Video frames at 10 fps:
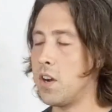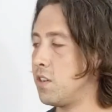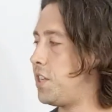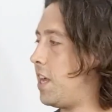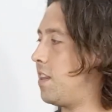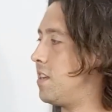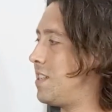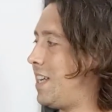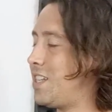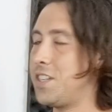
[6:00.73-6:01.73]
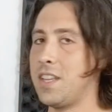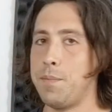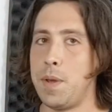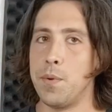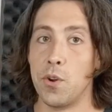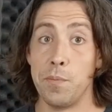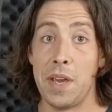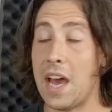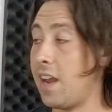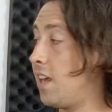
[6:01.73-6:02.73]
to understand the distinction that people are going
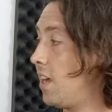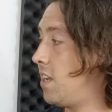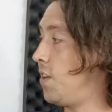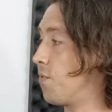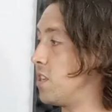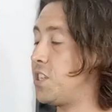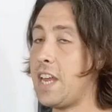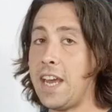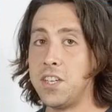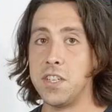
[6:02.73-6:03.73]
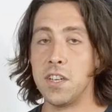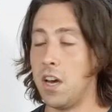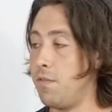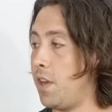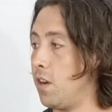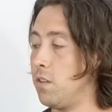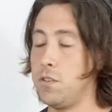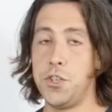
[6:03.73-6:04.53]
to be at different stages of their